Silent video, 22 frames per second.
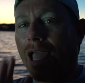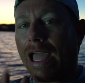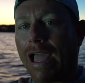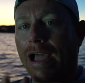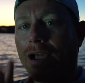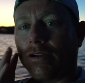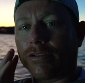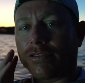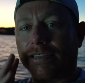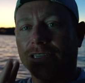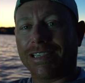
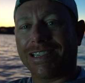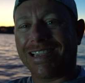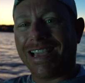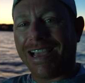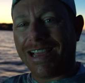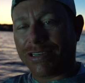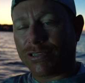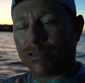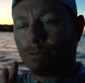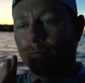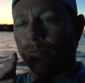how to
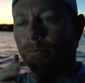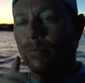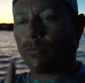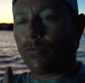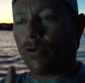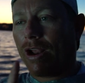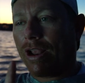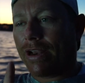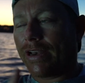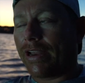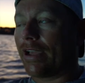catch
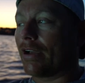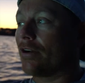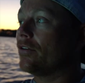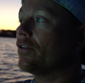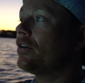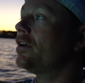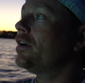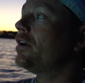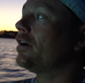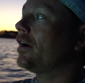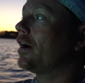them right now.
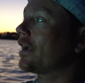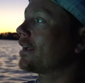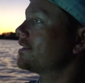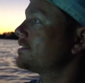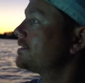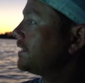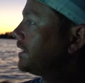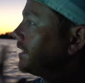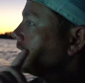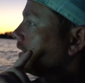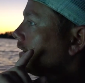Like I
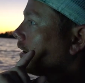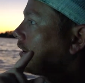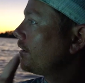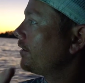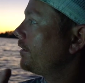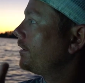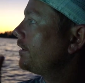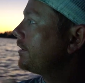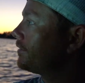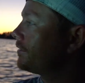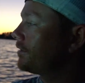said
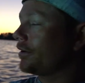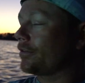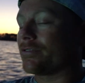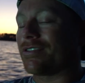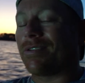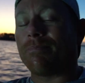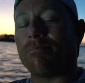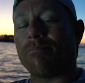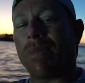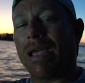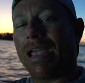earlier, there's
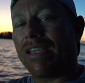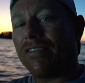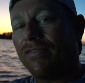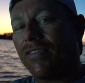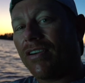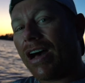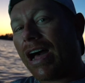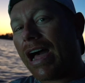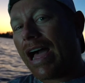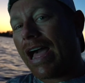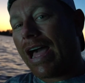a
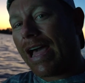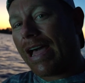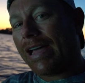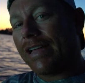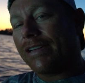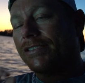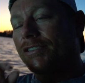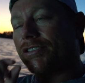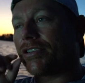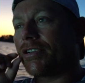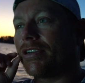mayfly
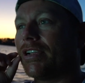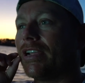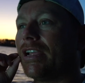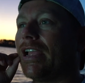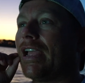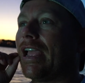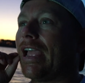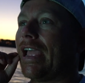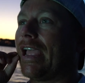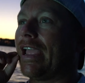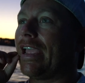hatch,
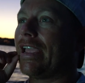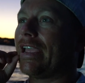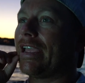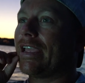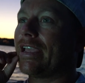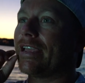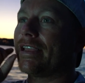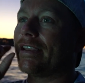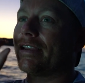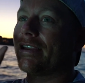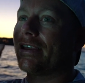
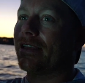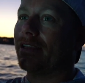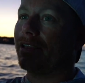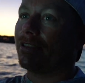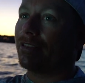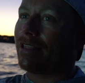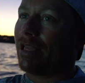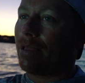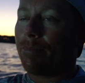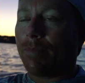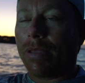and
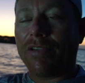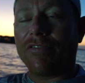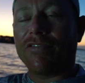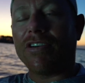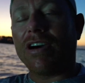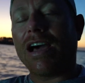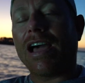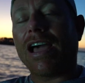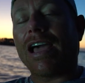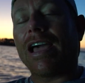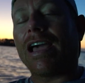that
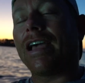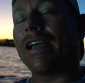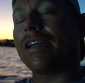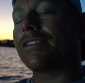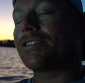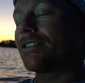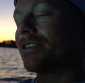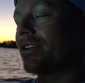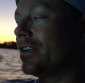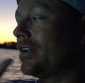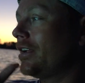mayfly
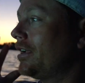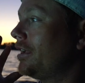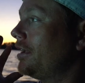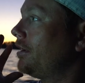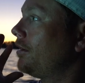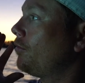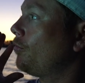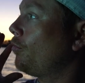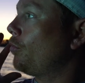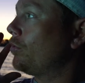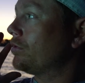hatch
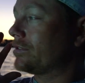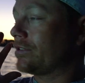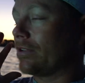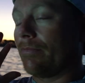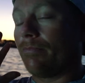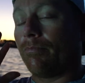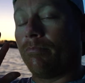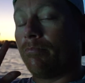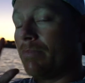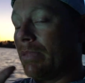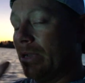was
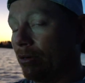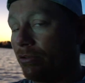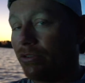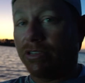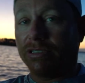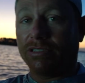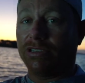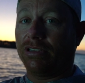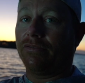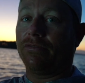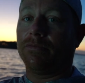
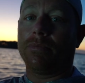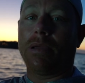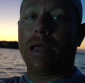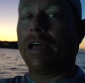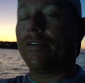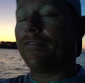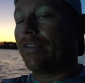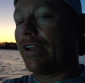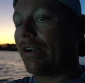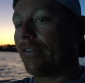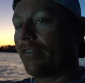millions of them.
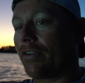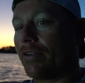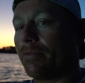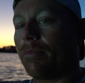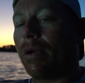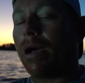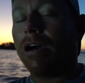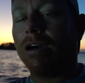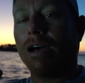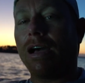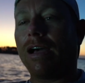I've never in
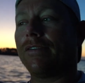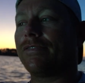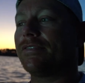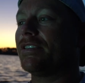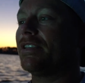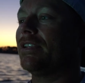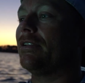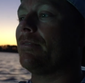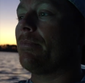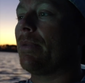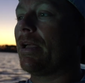my life
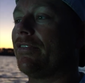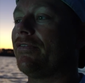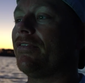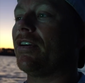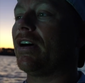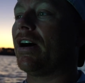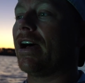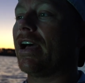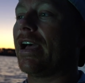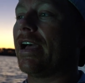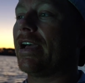seen a
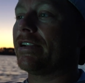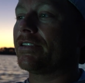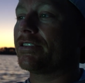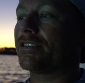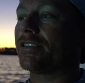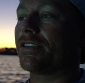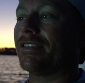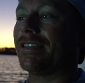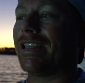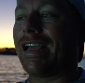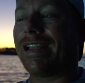mayfly
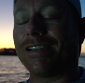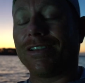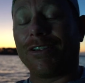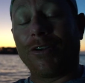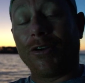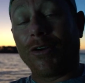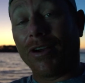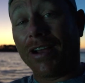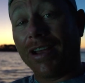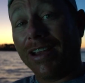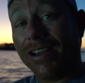hatch to that
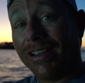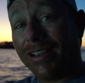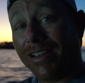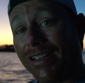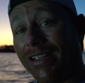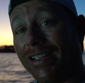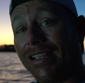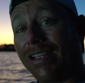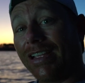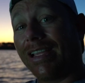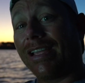degree.
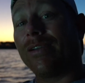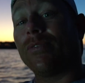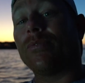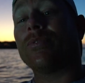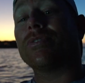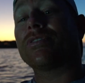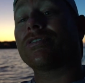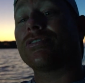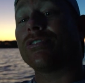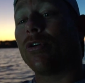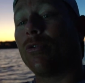It
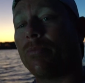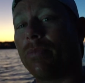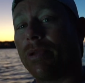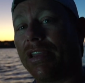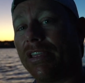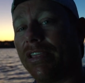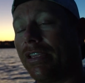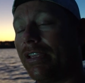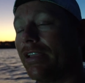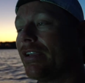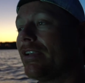was so
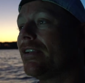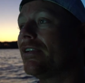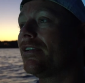many